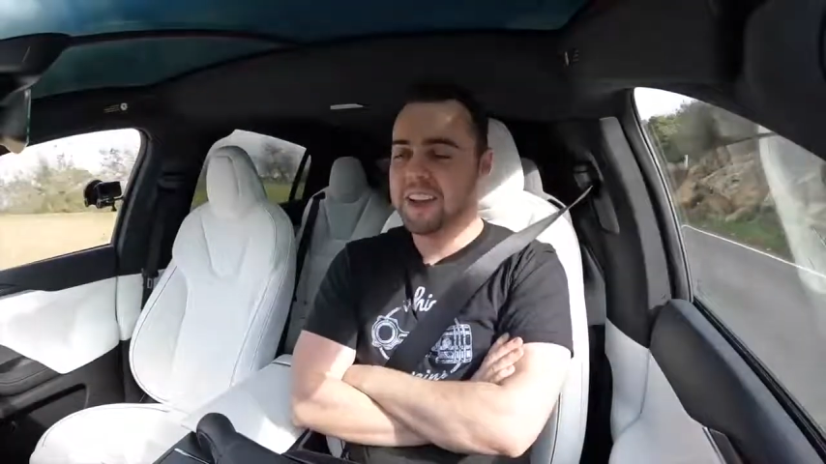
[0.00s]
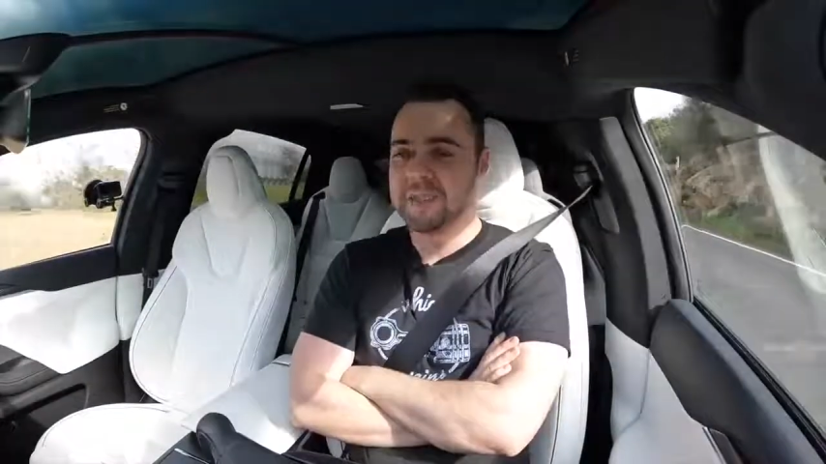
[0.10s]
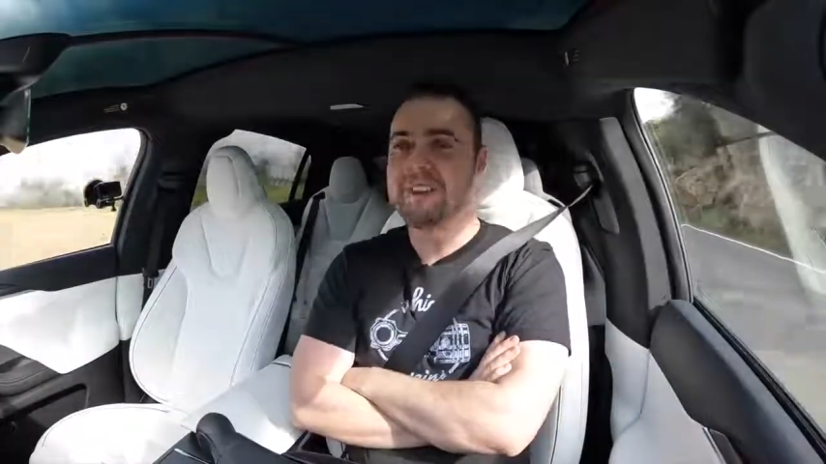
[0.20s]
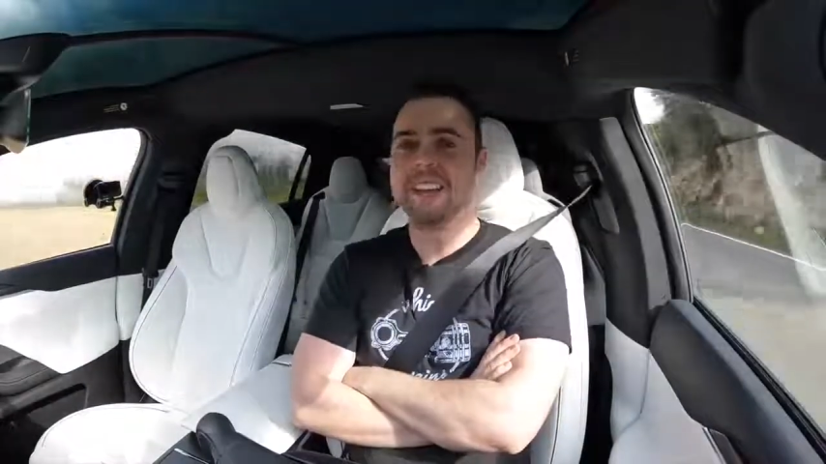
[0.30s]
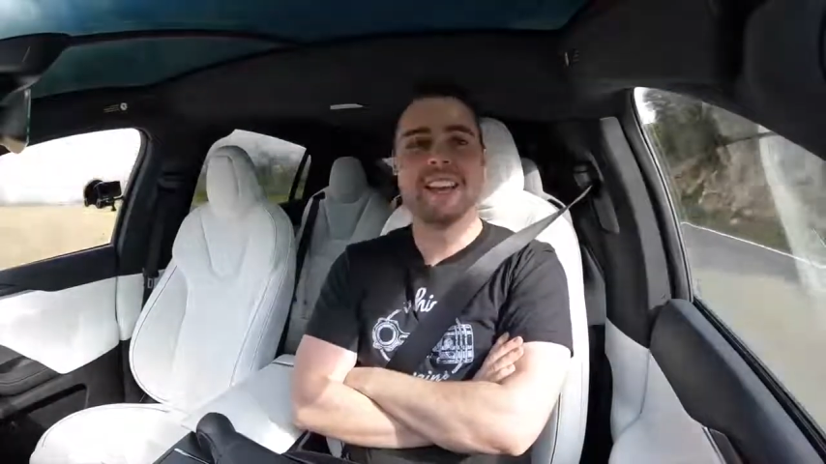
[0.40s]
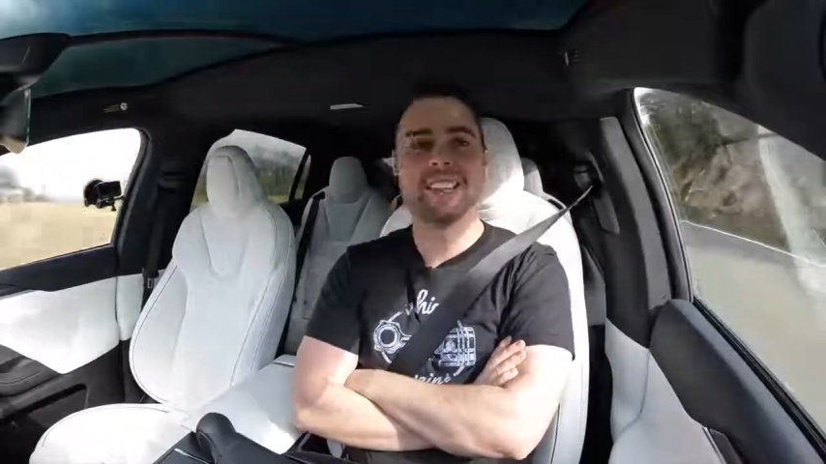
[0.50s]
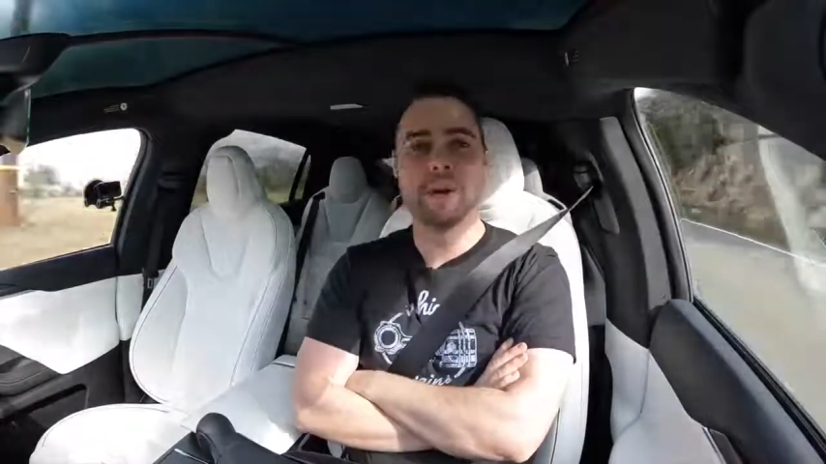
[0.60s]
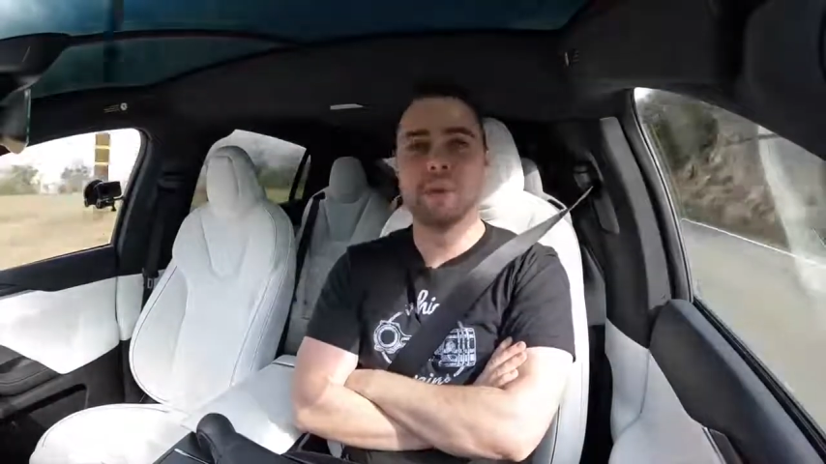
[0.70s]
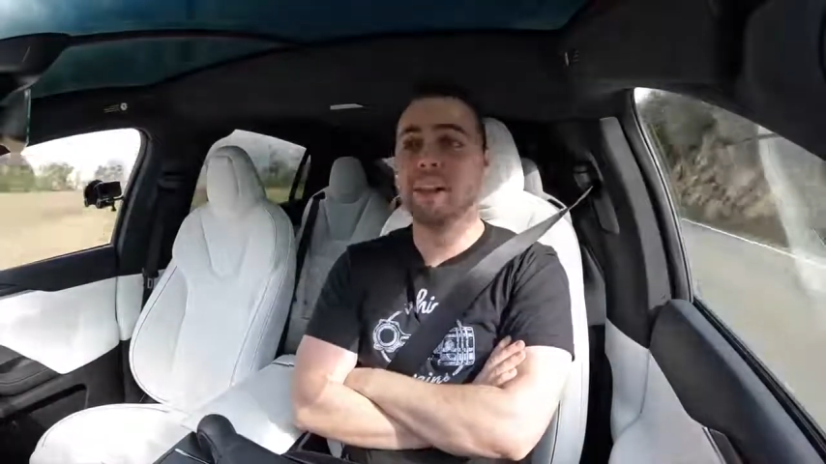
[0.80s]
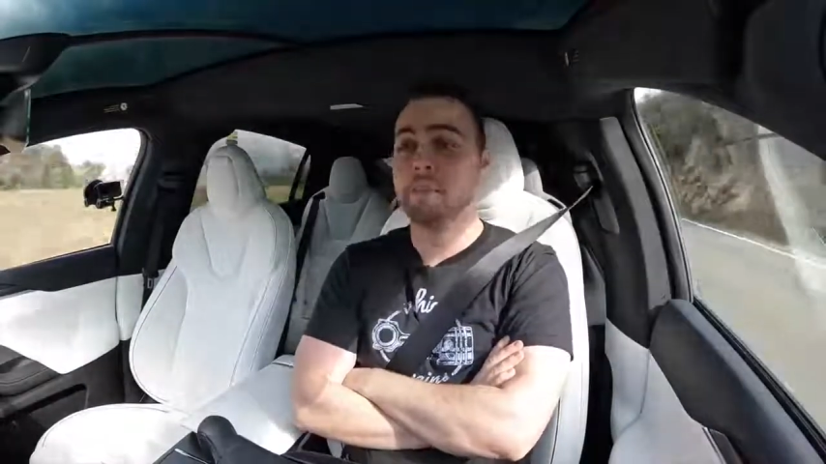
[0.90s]
It really is
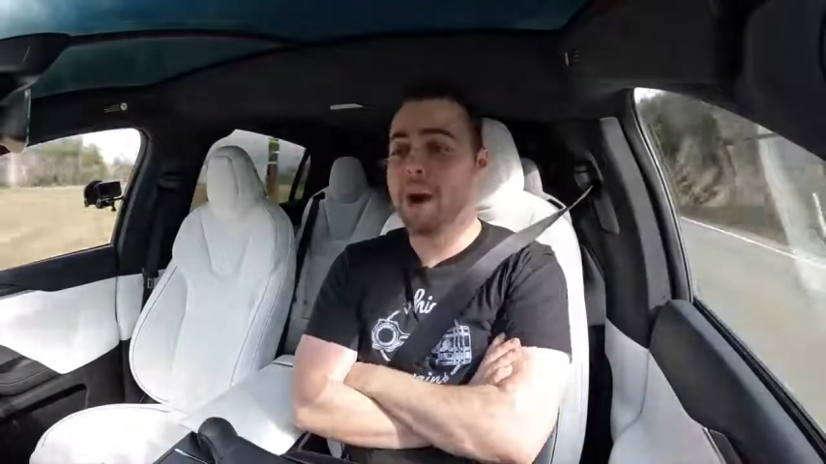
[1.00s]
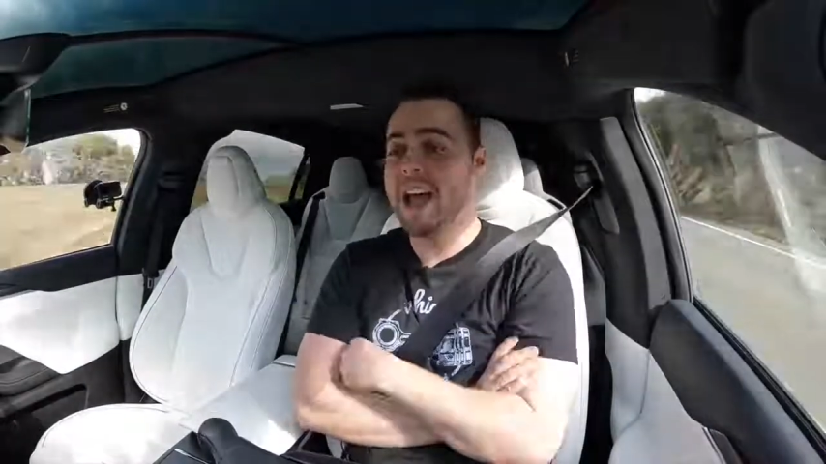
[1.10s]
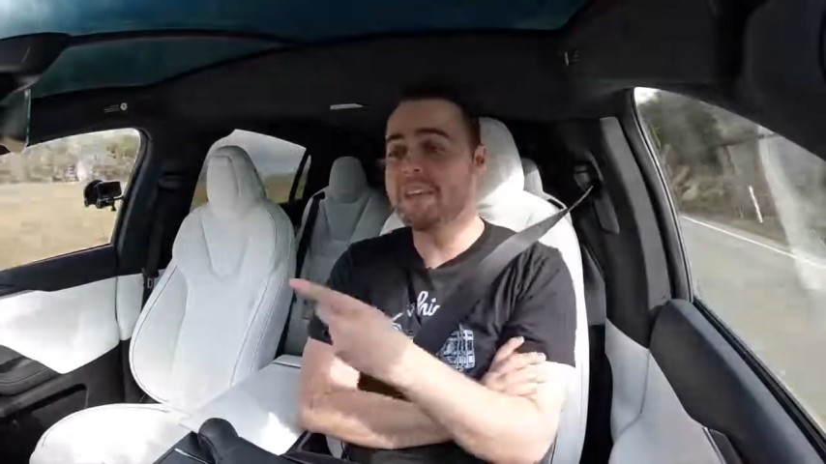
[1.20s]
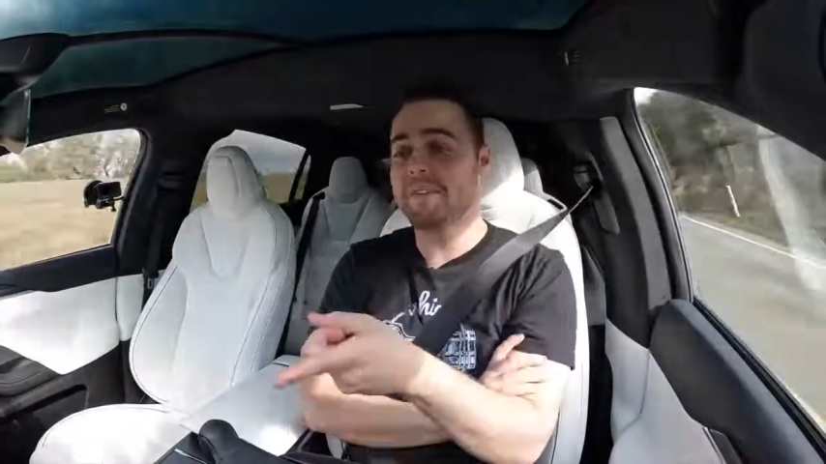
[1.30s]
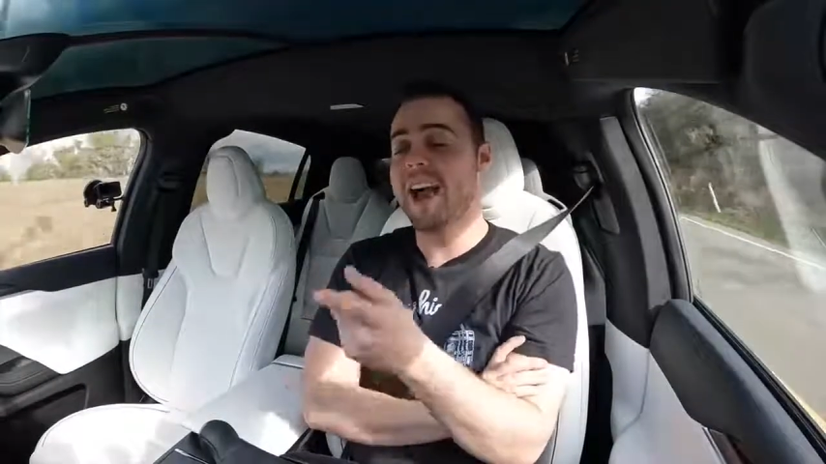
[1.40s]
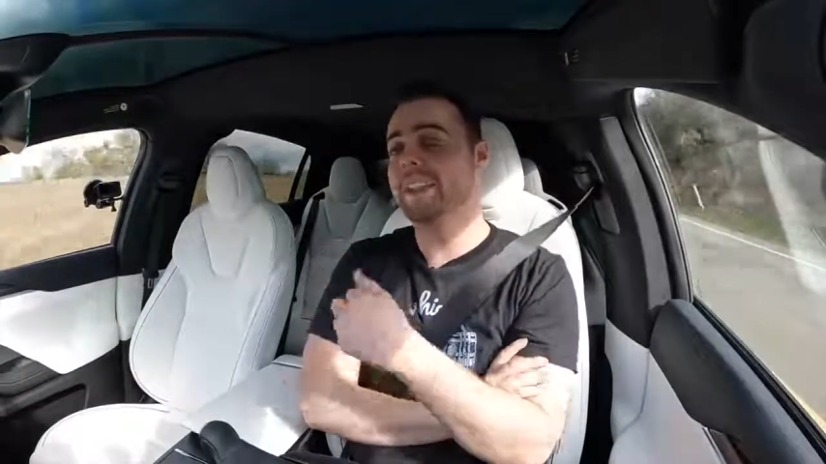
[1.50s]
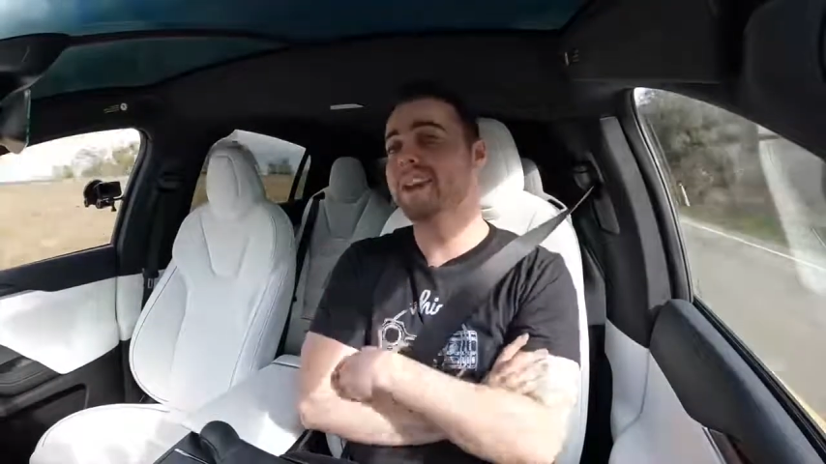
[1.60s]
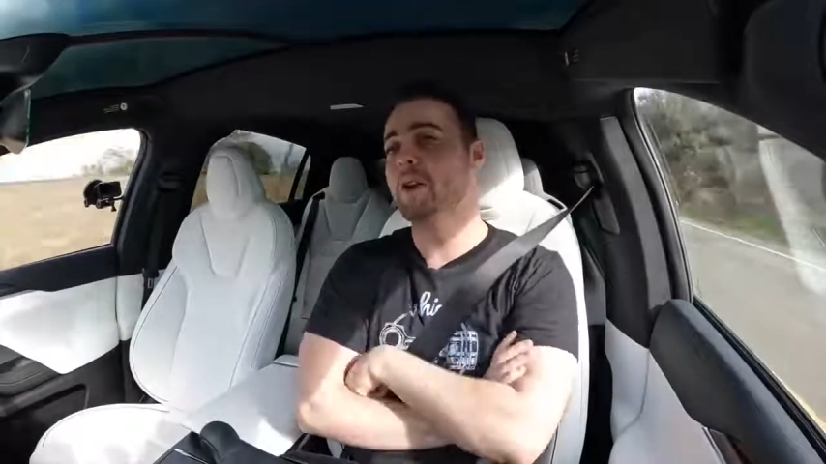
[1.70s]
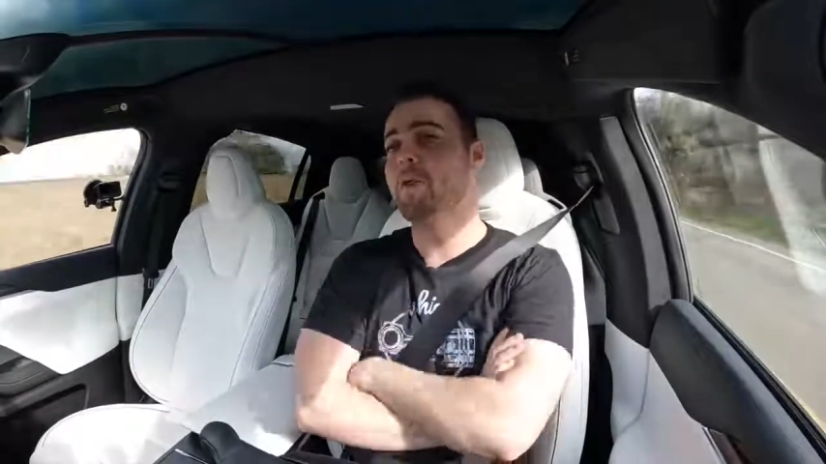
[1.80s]
unbelievable. And the fact that